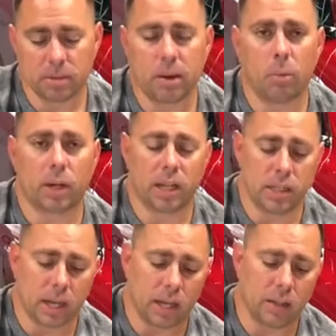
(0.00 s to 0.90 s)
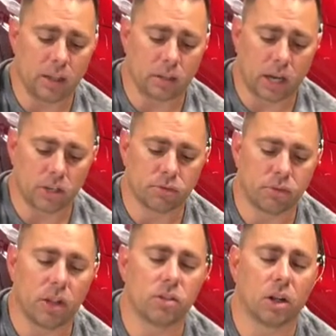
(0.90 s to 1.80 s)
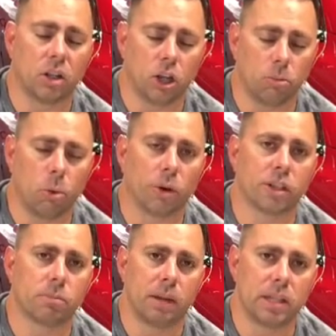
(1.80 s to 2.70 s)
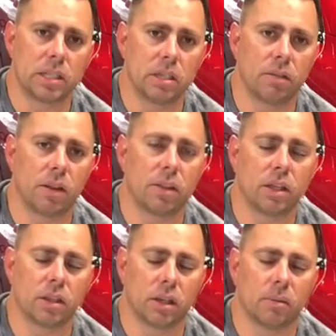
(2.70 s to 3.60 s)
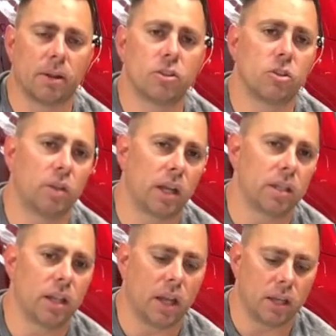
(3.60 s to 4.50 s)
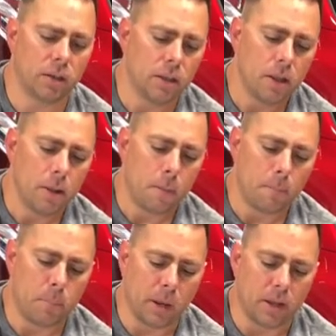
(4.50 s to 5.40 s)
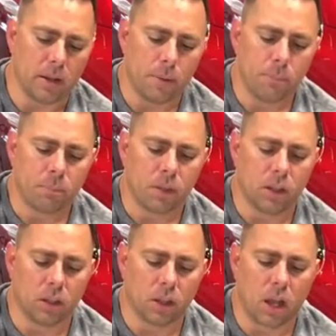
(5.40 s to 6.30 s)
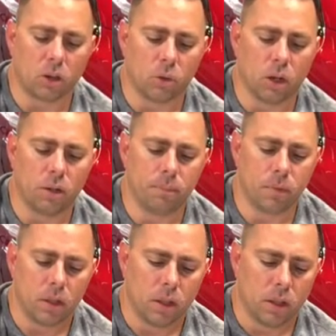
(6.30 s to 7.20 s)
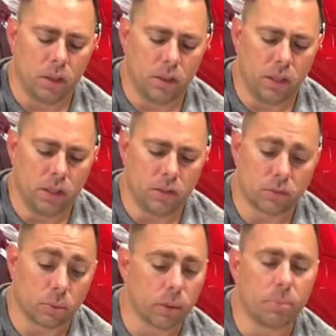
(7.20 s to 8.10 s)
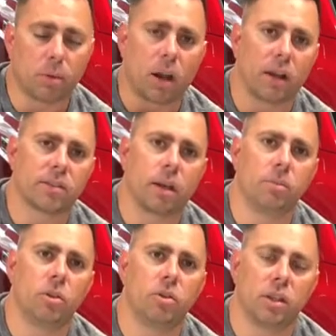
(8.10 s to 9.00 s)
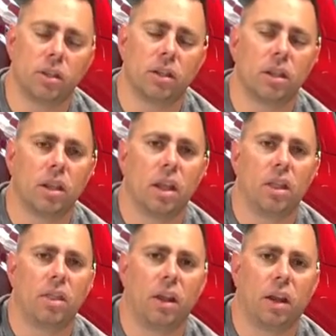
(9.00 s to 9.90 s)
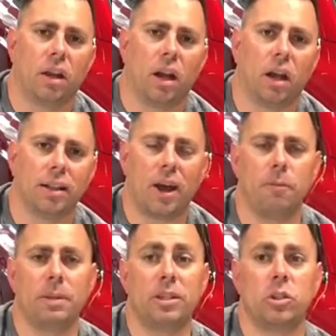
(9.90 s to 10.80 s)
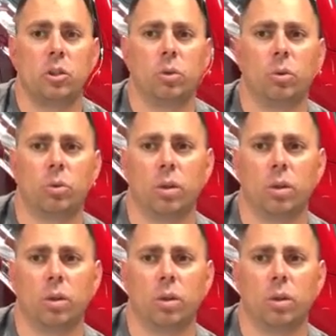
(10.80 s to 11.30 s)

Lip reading: is about $199, and the garage floods are a little more expensive. I think they're about $299. But in the long run, these three products I'm using, they're allowing me to